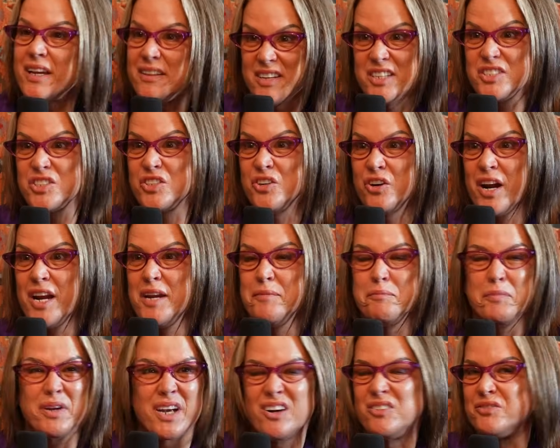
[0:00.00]
and that's great,
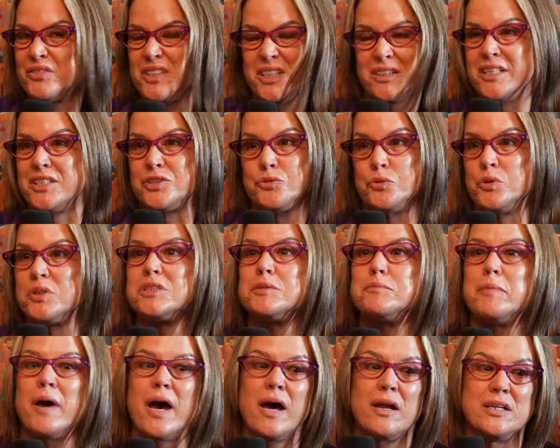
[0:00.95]
but I don't think that's what it's
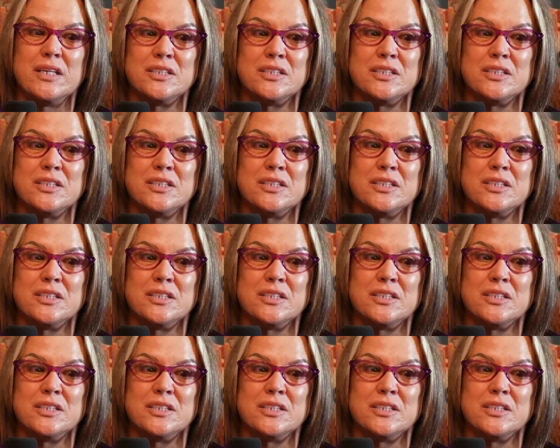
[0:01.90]
about.